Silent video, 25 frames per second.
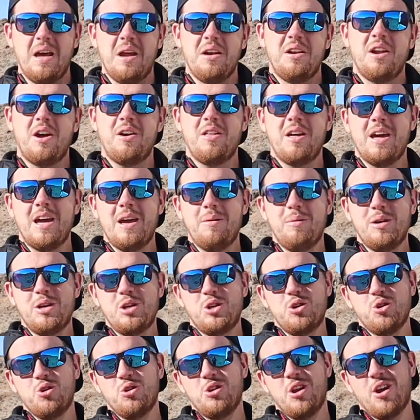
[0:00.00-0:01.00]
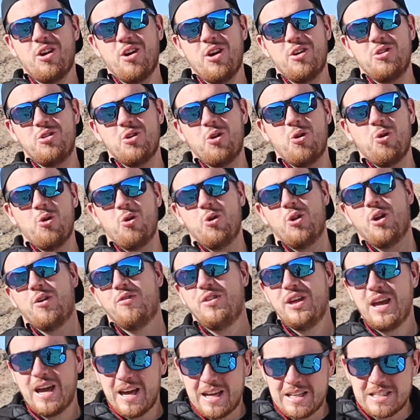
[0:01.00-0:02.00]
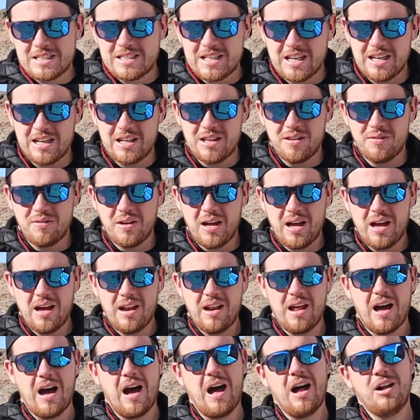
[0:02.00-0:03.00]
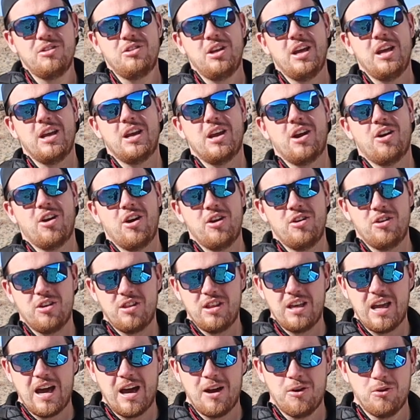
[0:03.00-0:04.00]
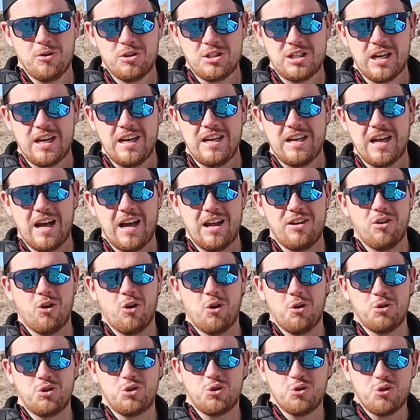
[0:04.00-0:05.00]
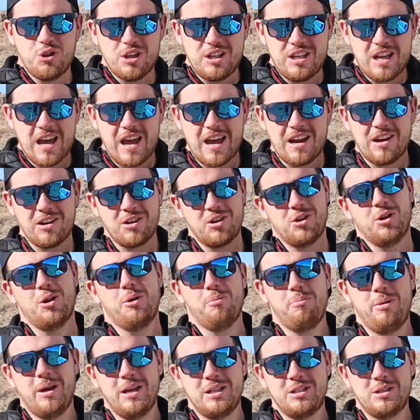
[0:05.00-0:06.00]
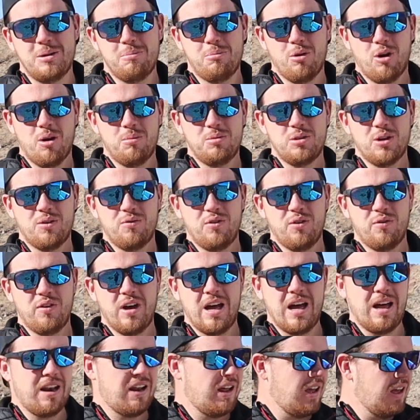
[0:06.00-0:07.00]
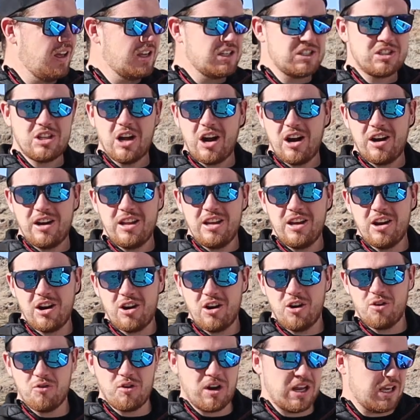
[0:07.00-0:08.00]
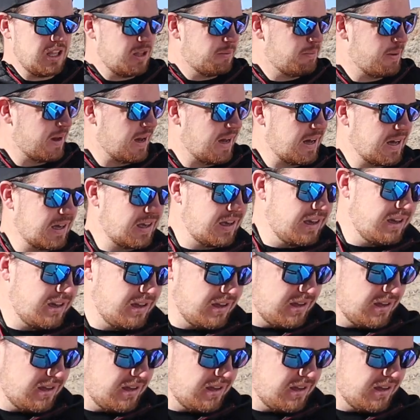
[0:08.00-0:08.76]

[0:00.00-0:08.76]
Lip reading: Now that Aimee's shown you around the whole of the inside of the van, I'll take you around the outside and also the technical bits and bobs of the van. Starting here, right at the back.